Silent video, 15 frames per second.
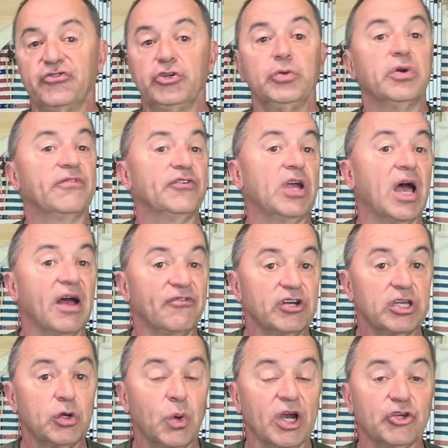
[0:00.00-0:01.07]
you if you have any
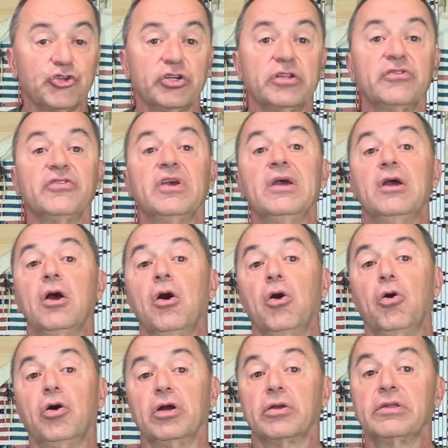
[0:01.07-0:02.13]
questions,
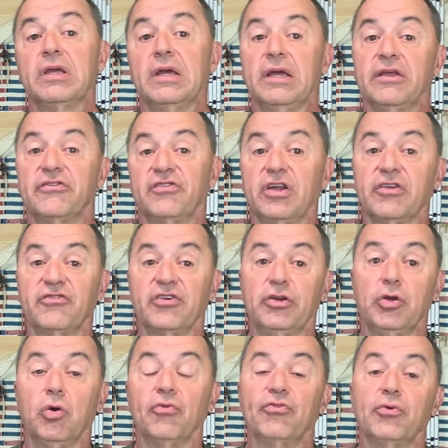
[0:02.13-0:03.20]
or send us a
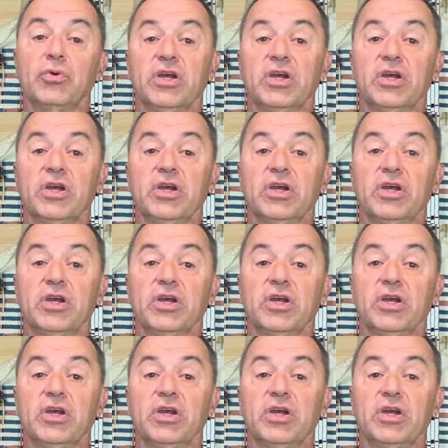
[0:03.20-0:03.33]
note through